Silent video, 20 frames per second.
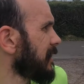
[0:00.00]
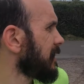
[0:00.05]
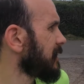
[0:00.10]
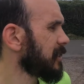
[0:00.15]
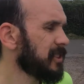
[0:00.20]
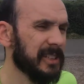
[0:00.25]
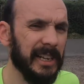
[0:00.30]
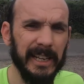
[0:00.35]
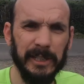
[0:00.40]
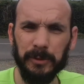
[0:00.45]
So
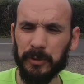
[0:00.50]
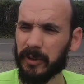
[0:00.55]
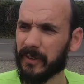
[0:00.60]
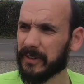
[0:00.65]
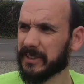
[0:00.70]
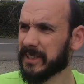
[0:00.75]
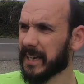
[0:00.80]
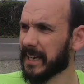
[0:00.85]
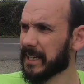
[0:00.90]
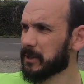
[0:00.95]
today's one of
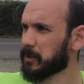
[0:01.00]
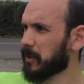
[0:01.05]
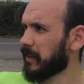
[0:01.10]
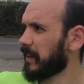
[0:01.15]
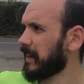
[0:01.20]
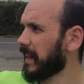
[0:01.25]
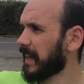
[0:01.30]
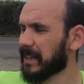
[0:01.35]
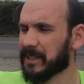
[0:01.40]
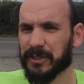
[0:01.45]
those days where the
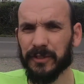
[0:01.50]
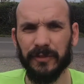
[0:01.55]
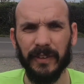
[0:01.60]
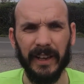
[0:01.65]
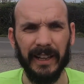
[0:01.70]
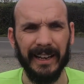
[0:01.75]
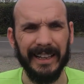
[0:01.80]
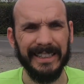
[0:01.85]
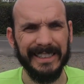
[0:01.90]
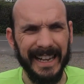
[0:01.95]
legs
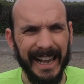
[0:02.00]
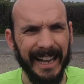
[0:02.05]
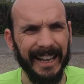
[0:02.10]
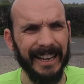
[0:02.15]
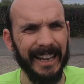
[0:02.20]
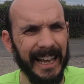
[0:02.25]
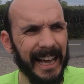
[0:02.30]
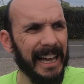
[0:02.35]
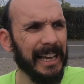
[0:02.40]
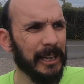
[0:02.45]
feel
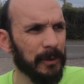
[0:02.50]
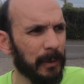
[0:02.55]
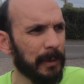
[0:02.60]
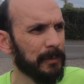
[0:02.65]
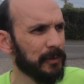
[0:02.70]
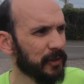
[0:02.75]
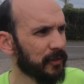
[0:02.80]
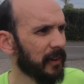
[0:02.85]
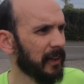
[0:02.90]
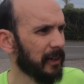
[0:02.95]
exactly how you want
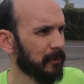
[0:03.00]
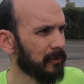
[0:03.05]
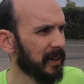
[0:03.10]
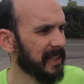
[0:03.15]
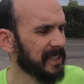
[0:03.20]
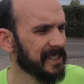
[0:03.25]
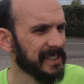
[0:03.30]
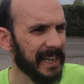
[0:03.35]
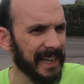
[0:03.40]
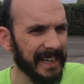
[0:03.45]
them to feel on
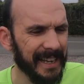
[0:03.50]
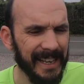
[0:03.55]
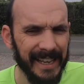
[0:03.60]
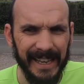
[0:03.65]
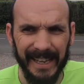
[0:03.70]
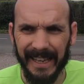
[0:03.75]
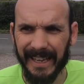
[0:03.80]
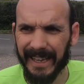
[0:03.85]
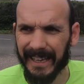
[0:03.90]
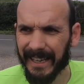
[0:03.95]
race day.
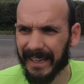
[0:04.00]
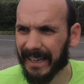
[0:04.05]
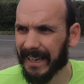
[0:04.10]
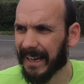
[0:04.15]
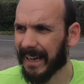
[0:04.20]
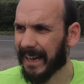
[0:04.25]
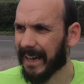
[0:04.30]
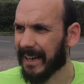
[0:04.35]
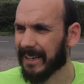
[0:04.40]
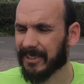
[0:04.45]

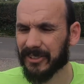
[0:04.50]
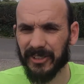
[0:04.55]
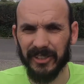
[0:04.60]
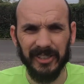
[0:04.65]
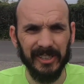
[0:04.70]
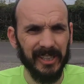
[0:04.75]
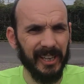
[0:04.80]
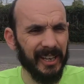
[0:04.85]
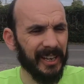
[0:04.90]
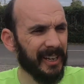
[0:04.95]

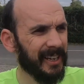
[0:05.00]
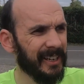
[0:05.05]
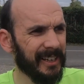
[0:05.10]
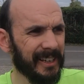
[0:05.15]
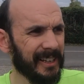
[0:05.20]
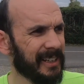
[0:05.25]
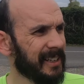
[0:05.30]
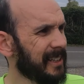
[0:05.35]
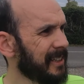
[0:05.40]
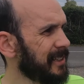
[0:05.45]
Just
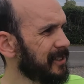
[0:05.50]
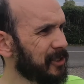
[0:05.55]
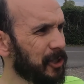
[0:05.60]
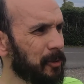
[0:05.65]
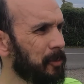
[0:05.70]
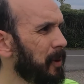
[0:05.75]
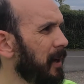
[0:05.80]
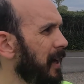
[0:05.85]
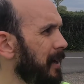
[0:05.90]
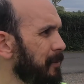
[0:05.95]

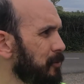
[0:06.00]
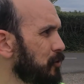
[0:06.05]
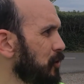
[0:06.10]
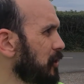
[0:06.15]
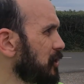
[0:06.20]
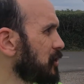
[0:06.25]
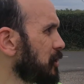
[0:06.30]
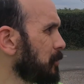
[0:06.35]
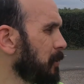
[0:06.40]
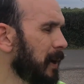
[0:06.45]
superb,
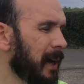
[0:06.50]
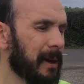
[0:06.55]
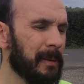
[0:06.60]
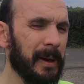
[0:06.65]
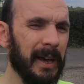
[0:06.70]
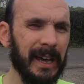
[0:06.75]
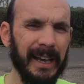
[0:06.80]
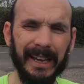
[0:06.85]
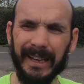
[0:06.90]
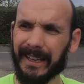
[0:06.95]
truly superb.
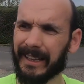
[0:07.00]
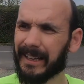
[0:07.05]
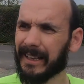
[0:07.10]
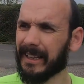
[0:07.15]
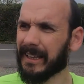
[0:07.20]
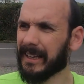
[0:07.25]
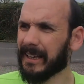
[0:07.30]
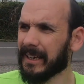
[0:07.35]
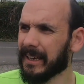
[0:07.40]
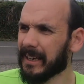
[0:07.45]

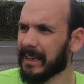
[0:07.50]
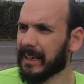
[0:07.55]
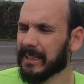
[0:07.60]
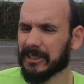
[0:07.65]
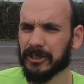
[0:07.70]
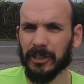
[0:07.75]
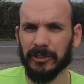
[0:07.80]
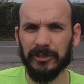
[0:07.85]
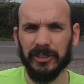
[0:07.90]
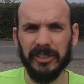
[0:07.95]

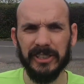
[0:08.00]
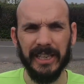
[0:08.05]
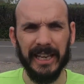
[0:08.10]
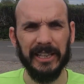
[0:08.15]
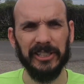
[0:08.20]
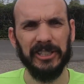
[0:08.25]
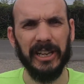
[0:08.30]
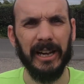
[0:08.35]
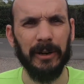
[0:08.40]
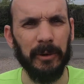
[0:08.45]
It's got to the
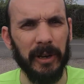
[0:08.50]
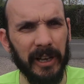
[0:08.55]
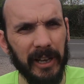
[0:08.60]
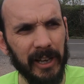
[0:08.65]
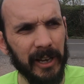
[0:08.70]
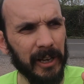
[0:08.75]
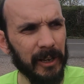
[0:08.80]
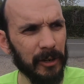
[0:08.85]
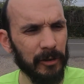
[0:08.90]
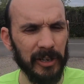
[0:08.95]
stage now where
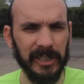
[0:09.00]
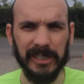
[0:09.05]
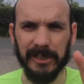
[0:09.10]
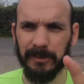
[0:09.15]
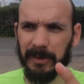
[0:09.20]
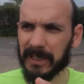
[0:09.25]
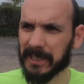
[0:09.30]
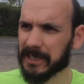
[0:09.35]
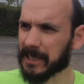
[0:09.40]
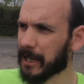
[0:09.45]
Chris and
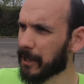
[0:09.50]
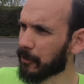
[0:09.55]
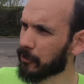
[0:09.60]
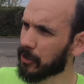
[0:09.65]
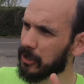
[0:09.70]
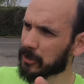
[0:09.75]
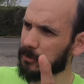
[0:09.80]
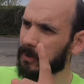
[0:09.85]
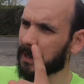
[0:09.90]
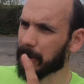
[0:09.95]
myself,
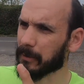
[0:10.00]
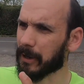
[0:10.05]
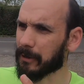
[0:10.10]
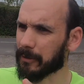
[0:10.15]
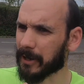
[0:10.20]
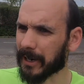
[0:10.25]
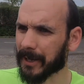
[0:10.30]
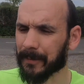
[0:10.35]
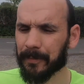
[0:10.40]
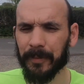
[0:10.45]
Chris from Here We Are
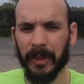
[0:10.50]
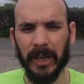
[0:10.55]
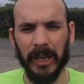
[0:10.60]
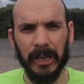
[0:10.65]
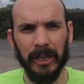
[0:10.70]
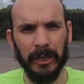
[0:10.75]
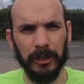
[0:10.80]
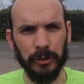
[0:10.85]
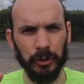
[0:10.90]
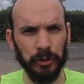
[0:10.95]
Running,
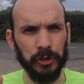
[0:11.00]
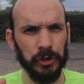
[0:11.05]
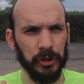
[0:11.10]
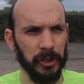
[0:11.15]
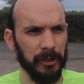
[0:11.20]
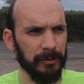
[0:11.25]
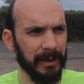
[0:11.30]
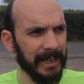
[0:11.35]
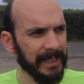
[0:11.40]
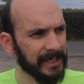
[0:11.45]
who's also
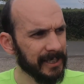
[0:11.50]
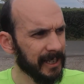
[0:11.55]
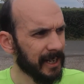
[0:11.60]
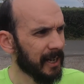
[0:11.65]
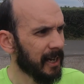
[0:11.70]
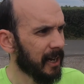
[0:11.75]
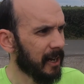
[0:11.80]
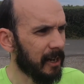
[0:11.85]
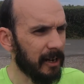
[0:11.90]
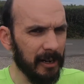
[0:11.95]
doing the race,
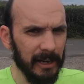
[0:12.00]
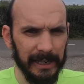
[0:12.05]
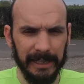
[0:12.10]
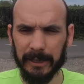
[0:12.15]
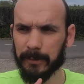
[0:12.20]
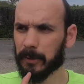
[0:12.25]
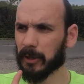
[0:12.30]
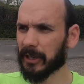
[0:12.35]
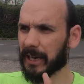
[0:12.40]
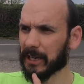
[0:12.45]
are in
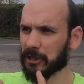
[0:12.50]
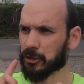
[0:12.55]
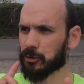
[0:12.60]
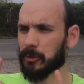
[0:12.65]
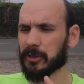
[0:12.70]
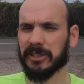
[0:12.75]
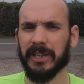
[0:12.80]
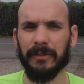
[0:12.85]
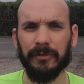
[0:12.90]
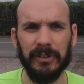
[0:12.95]
communication
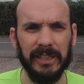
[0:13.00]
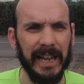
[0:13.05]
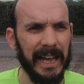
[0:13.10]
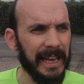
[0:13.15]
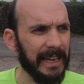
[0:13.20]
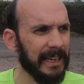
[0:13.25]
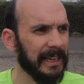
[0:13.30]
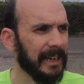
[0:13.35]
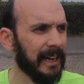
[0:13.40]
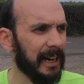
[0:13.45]
almost every
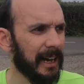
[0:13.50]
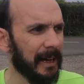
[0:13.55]
day,